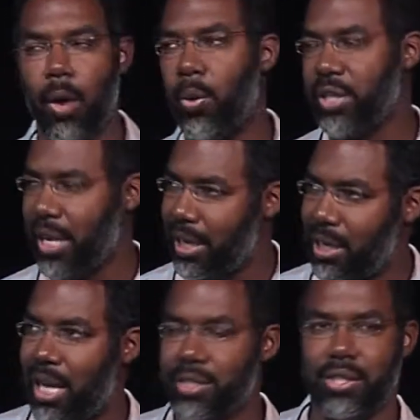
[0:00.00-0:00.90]
which I
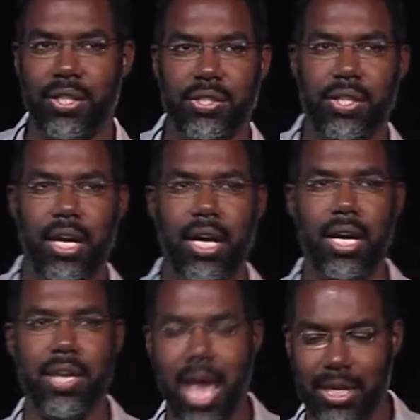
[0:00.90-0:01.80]
analyzed in this
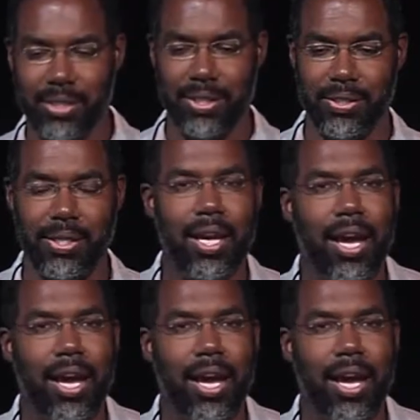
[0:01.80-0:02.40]
analysis.